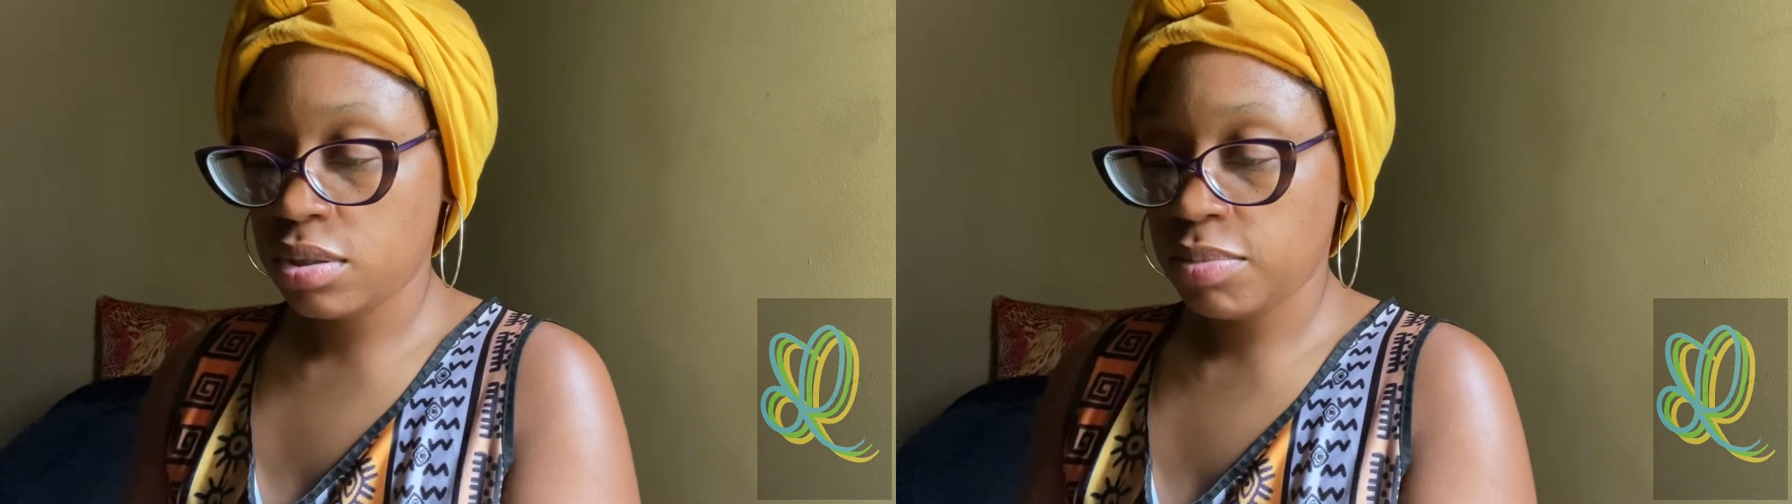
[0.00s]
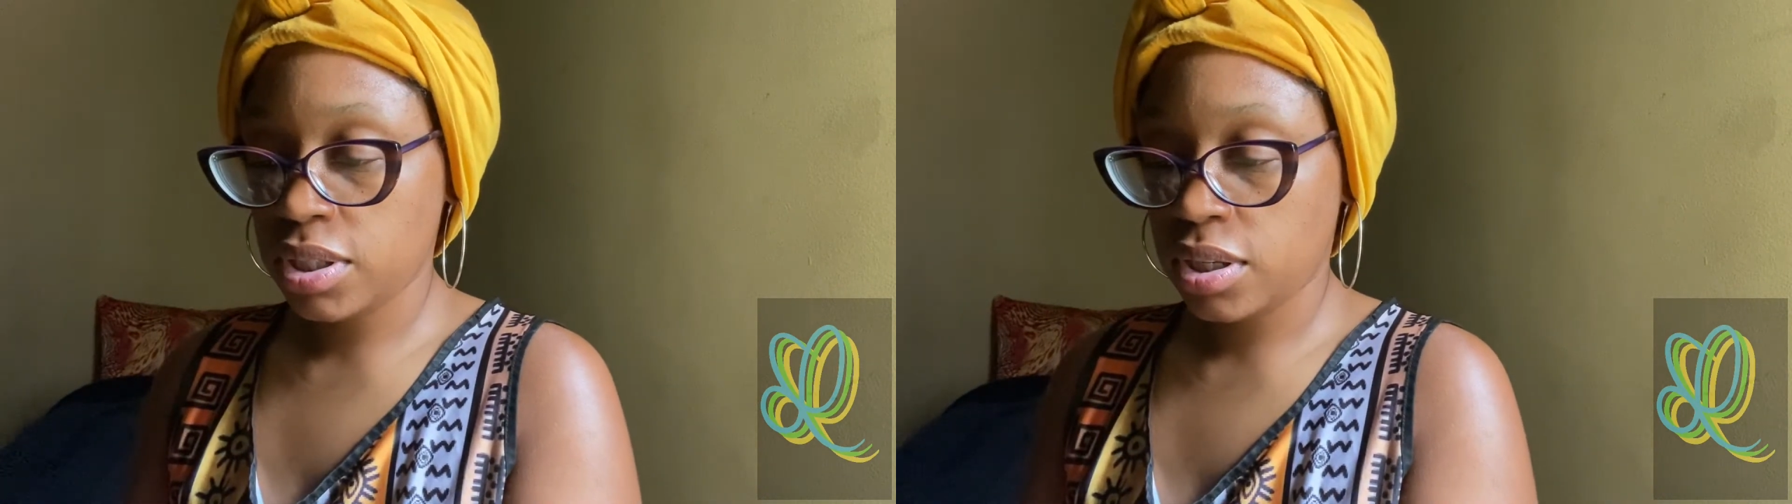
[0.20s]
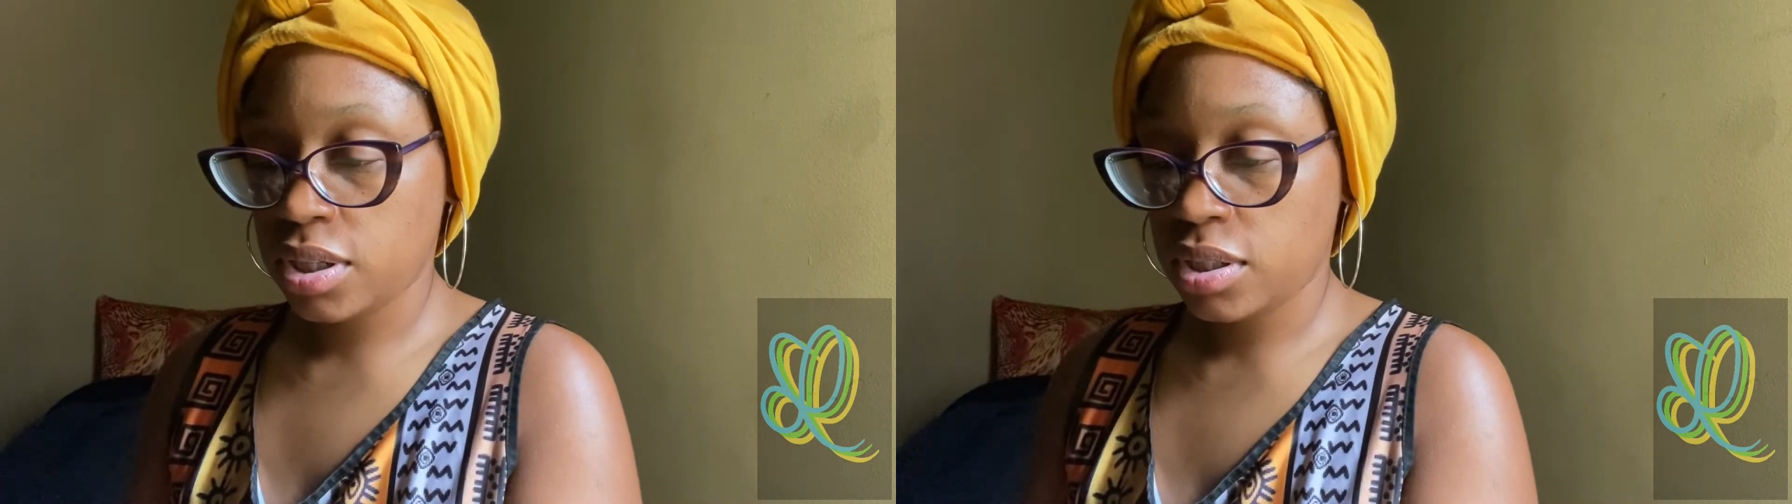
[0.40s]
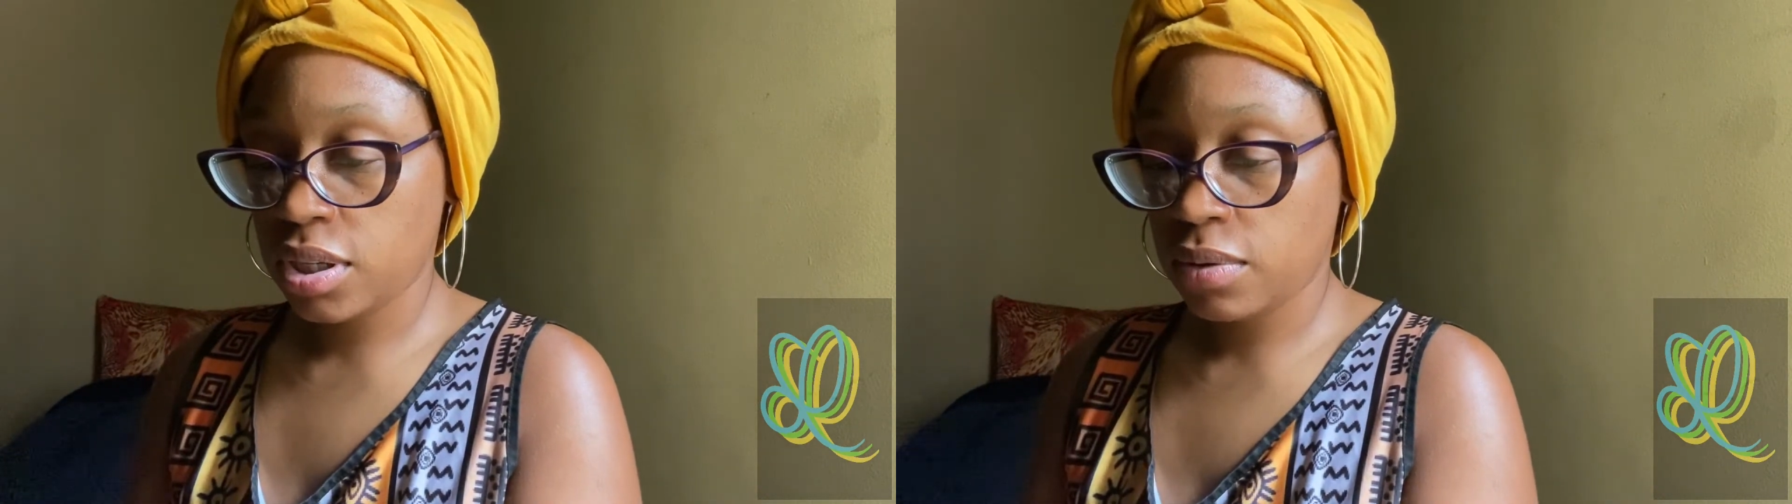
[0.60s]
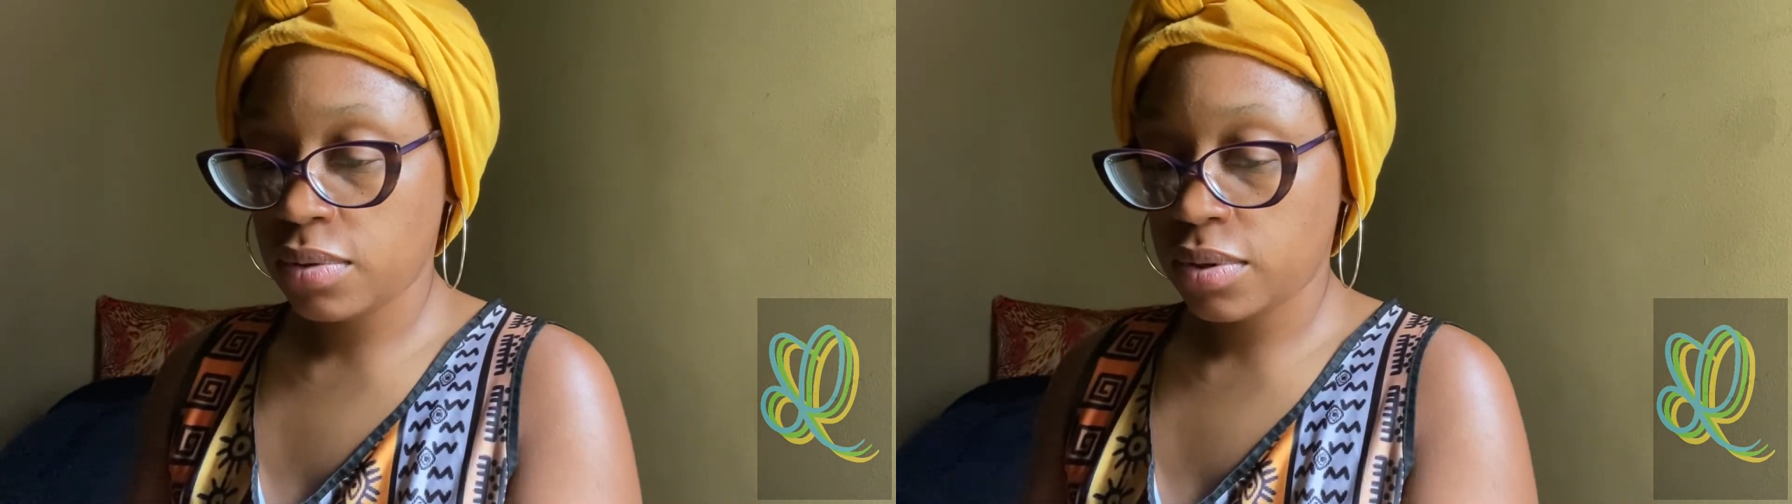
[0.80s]
besides
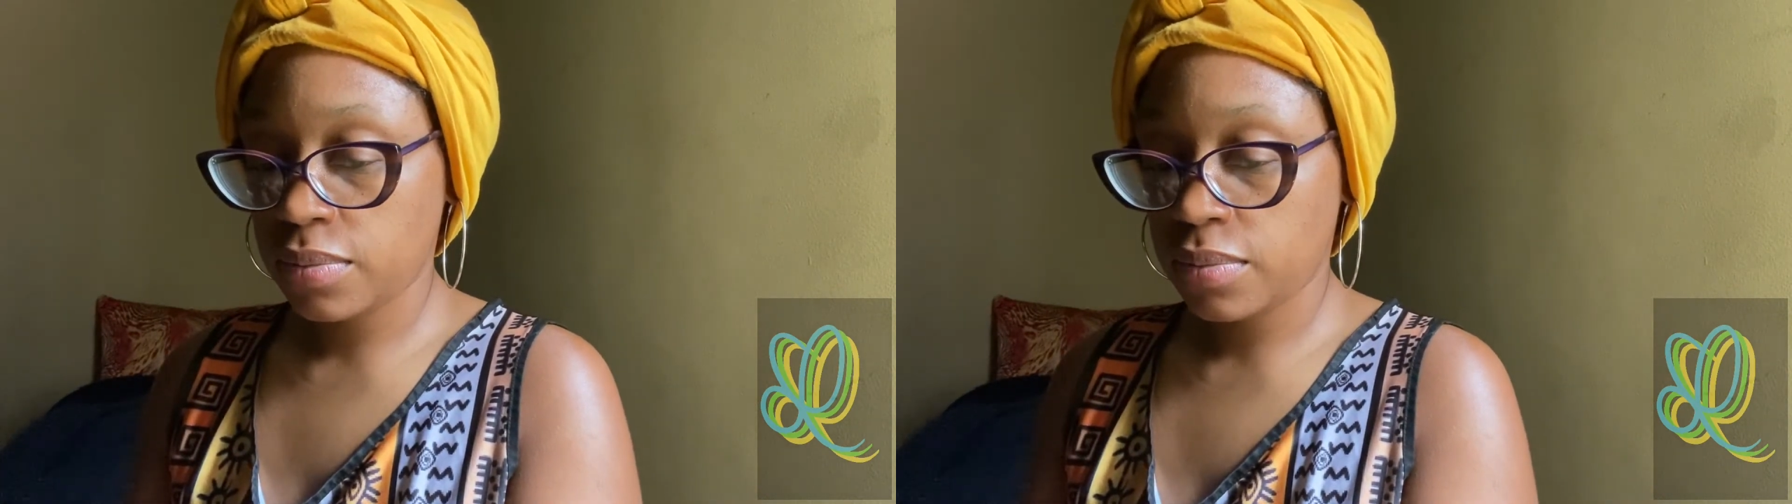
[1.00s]
that one?